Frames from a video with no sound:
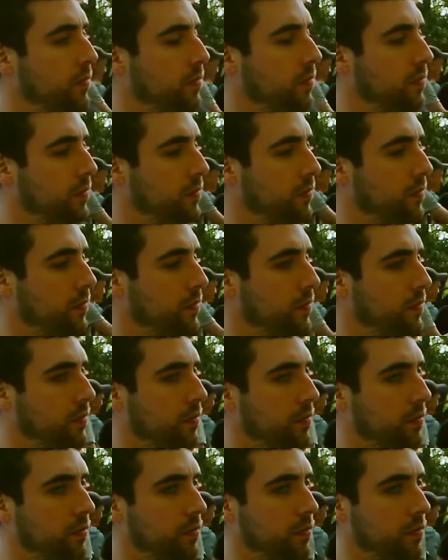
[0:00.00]

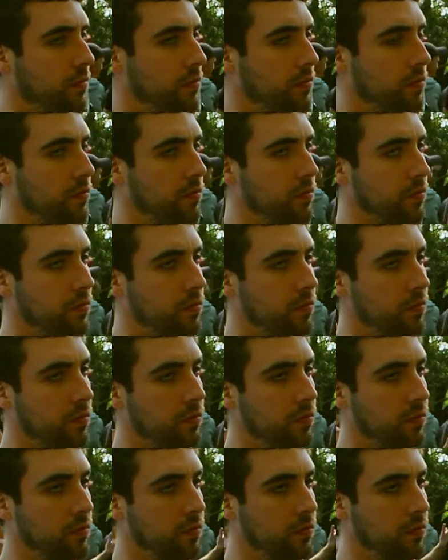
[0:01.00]

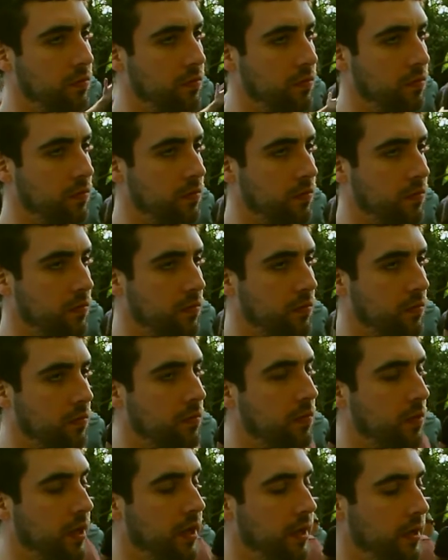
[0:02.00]

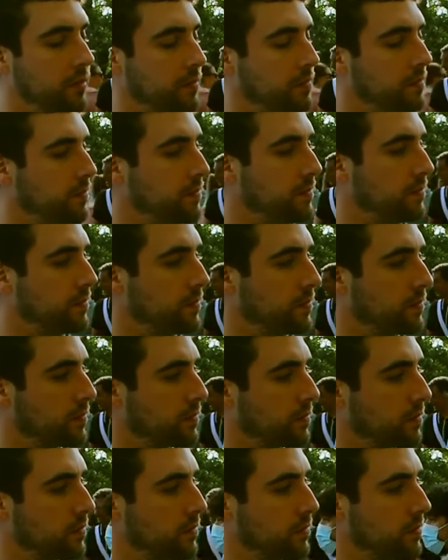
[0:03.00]

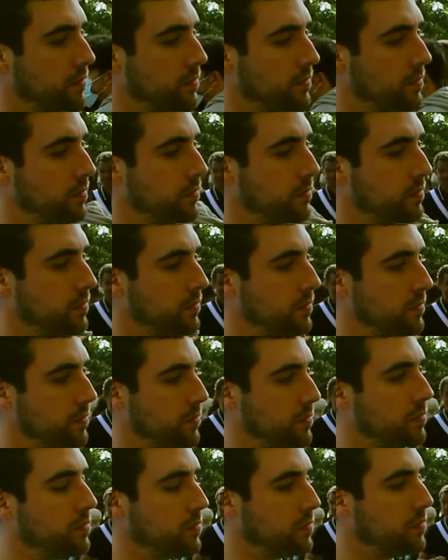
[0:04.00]

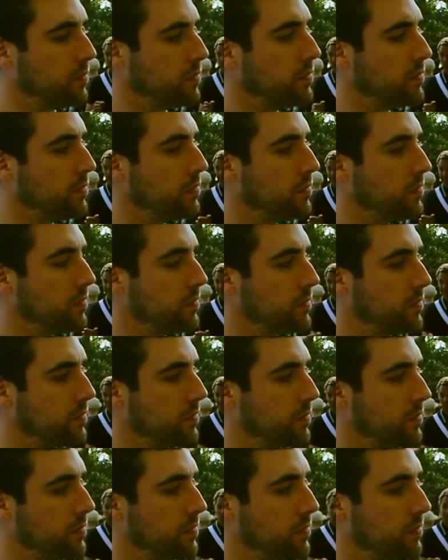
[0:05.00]

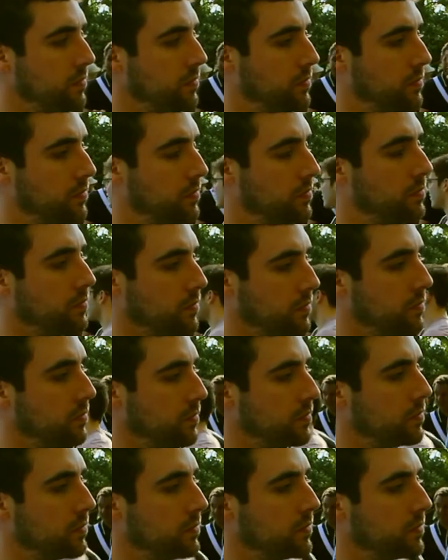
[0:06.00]

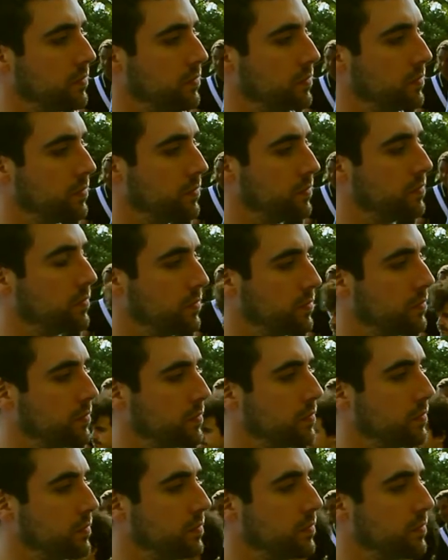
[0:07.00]
No words are spoken by the person on screen.